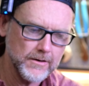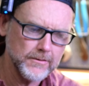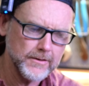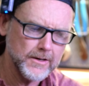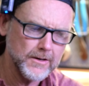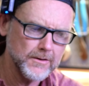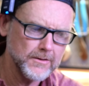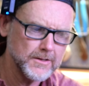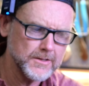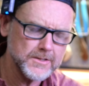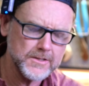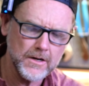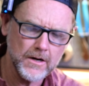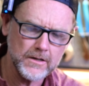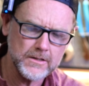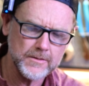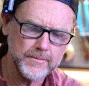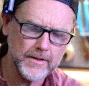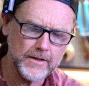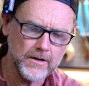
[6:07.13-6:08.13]
don't hear this
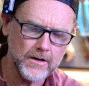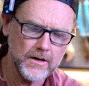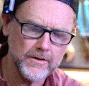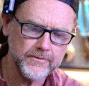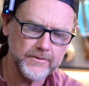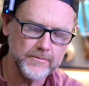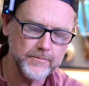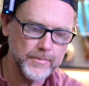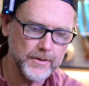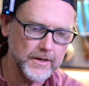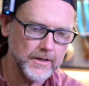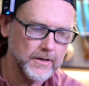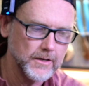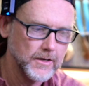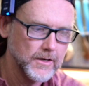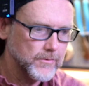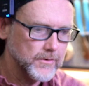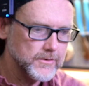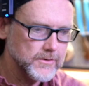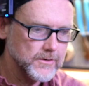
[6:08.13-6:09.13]
talked about often, but
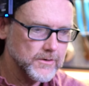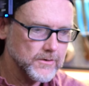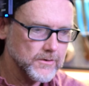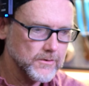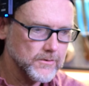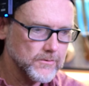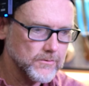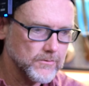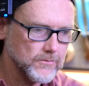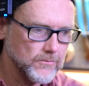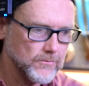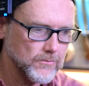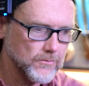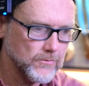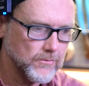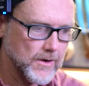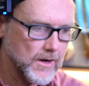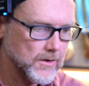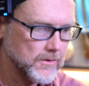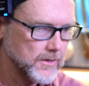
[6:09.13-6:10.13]
when you're
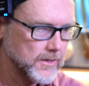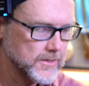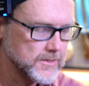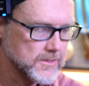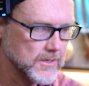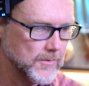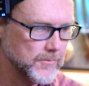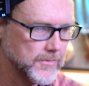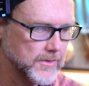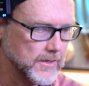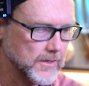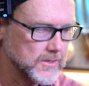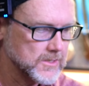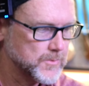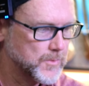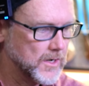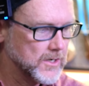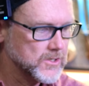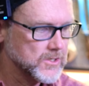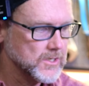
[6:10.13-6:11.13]
routing something,
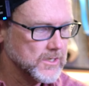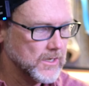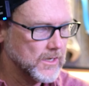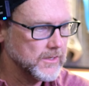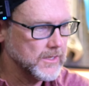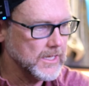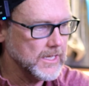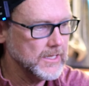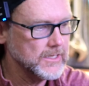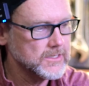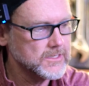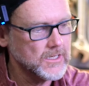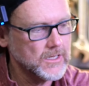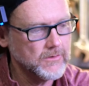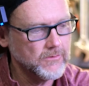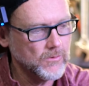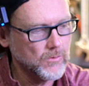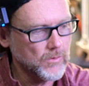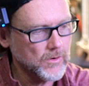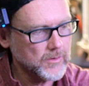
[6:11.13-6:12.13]
especially on the inside
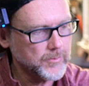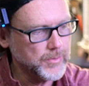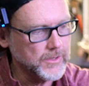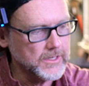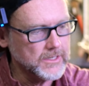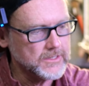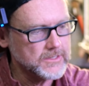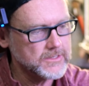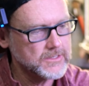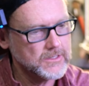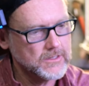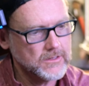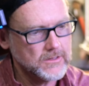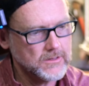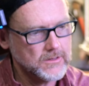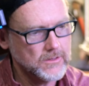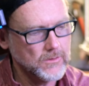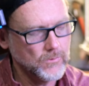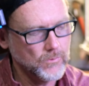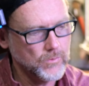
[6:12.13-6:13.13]
of a workpiece,
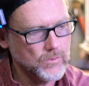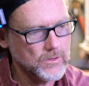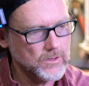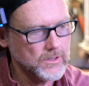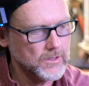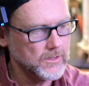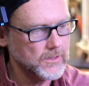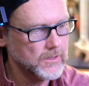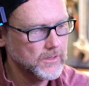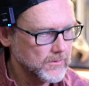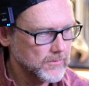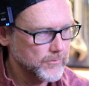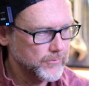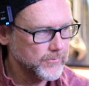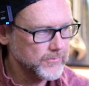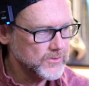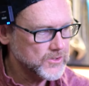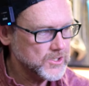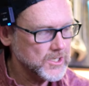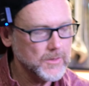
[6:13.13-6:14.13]
the wood
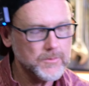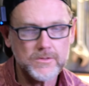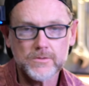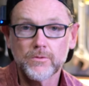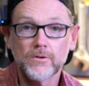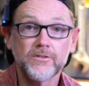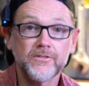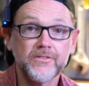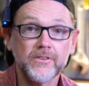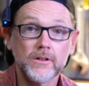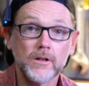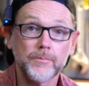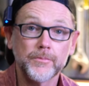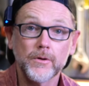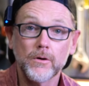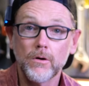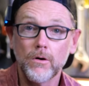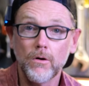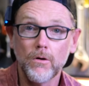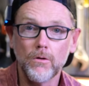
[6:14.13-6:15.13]
chips will fill up
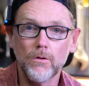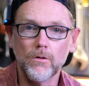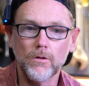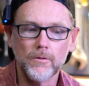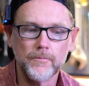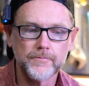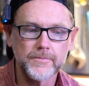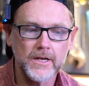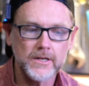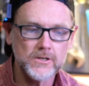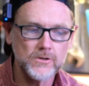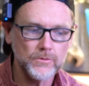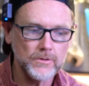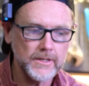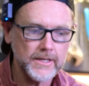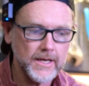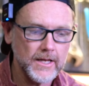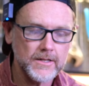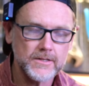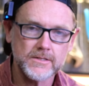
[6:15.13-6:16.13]
the hole and you
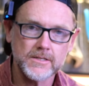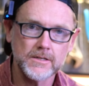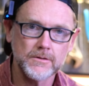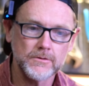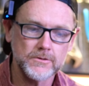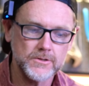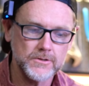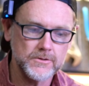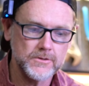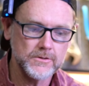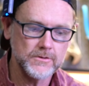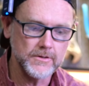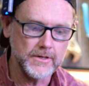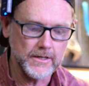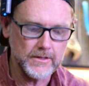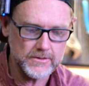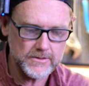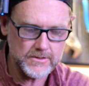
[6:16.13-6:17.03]
really can't see what you're doing.